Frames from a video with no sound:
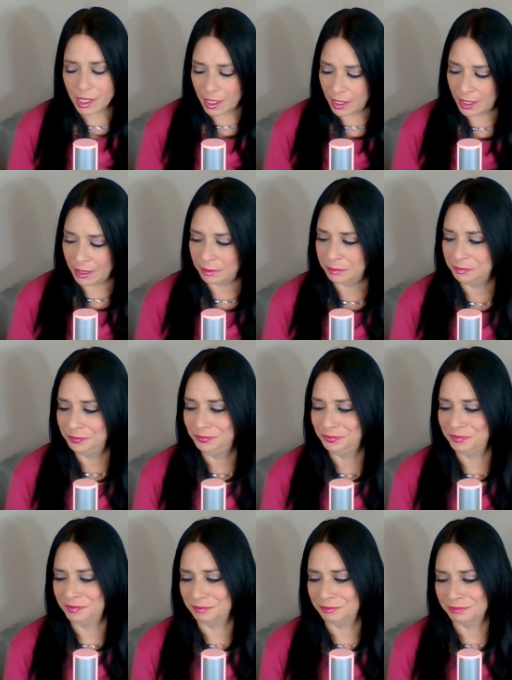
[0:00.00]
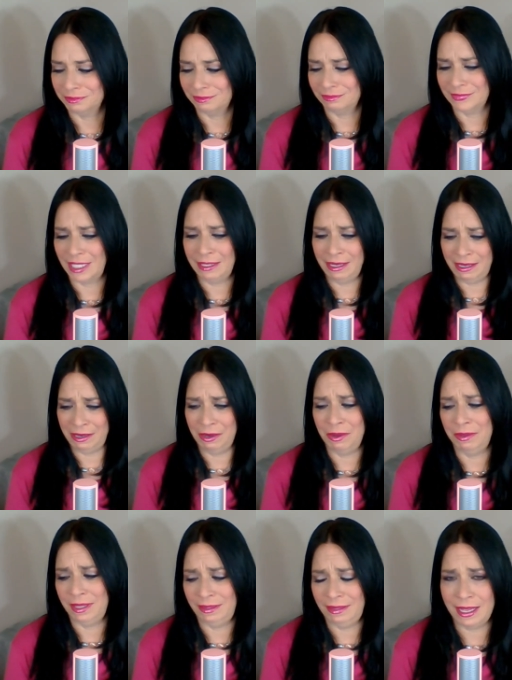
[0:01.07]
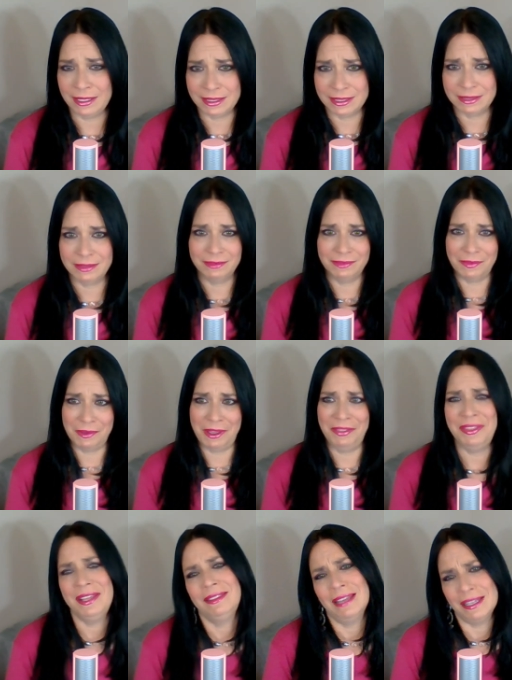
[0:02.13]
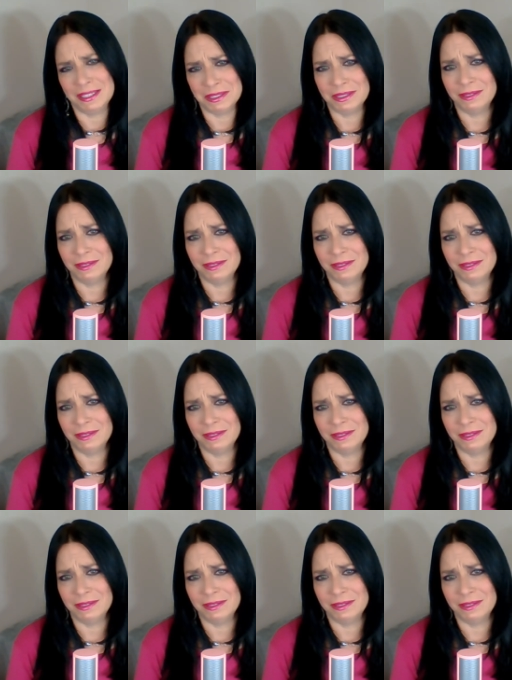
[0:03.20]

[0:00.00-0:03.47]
And I know I think that